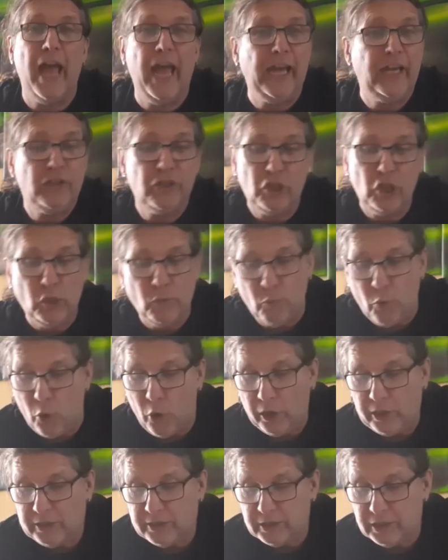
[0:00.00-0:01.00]
actually
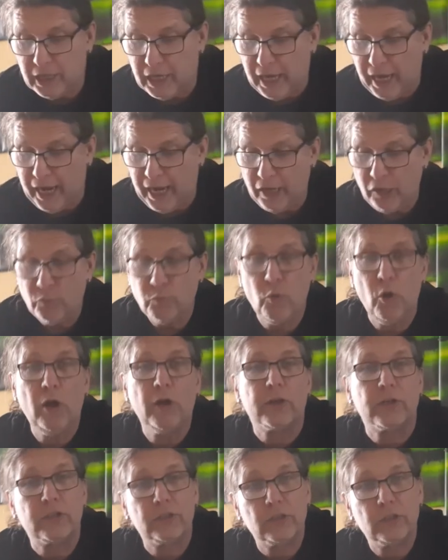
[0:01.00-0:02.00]
works and
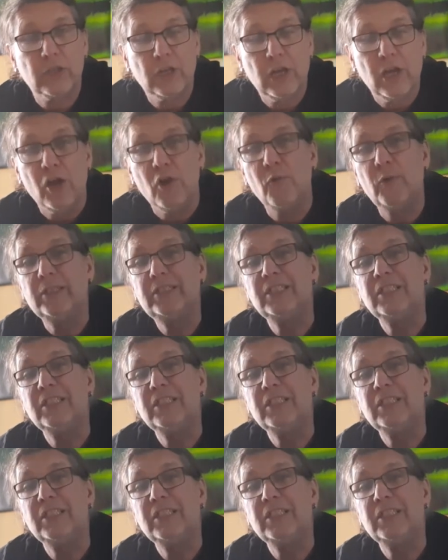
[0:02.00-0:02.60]
worked, which